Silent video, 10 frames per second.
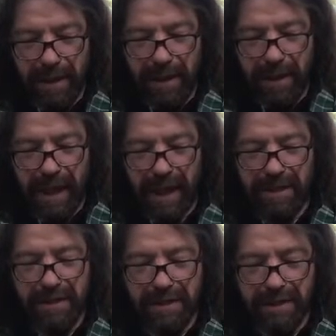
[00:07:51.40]

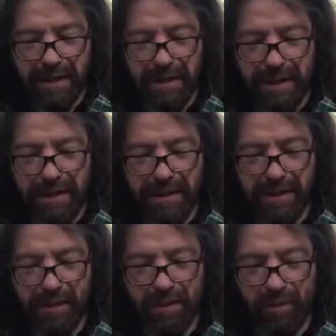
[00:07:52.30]
that
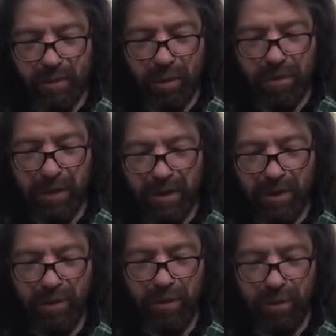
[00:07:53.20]
this
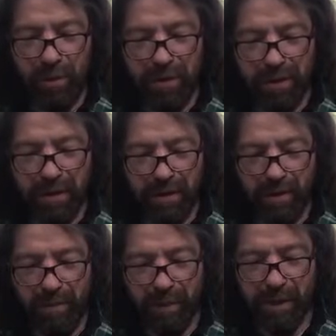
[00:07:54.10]
woman, Ruth, the
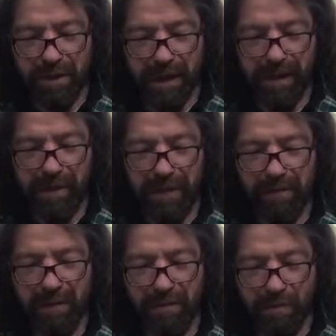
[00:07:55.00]
book is named
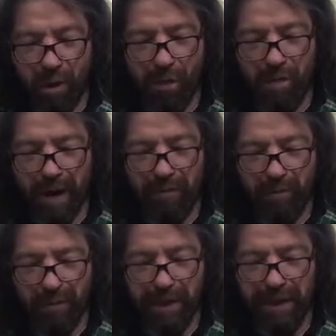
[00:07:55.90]
after, the Moabite
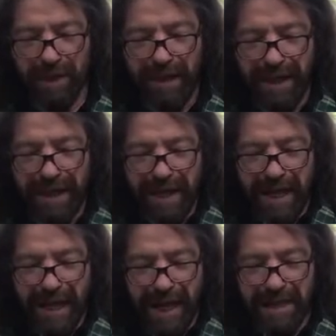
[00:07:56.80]
woman,
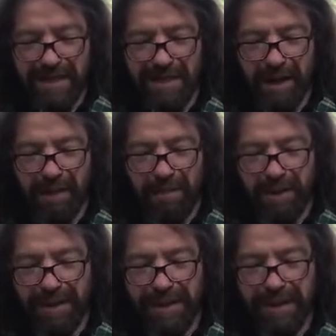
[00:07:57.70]
ends up
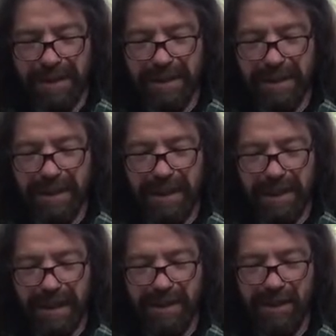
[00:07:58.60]
in the